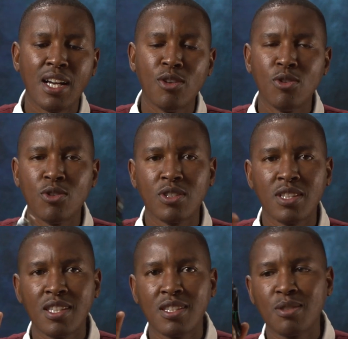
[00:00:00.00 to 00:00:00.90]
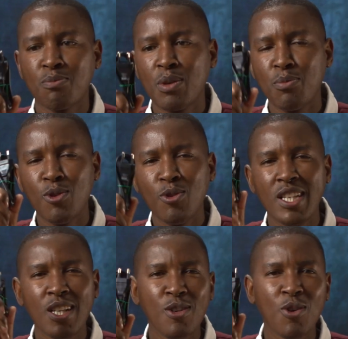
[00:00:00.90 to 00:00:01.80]
No, there's people who
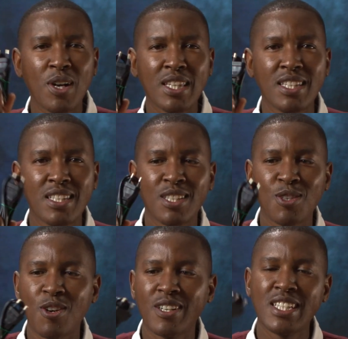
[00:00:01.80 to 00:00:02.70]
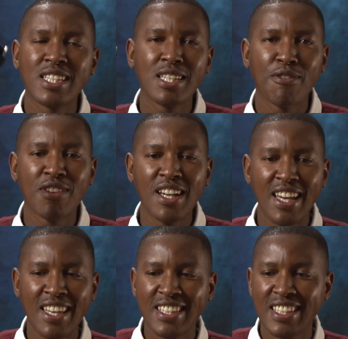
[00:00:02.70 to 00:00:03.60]
didn't know what is this called. This is a figure
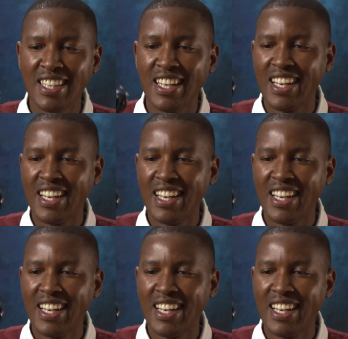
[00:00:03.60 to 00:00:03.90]
8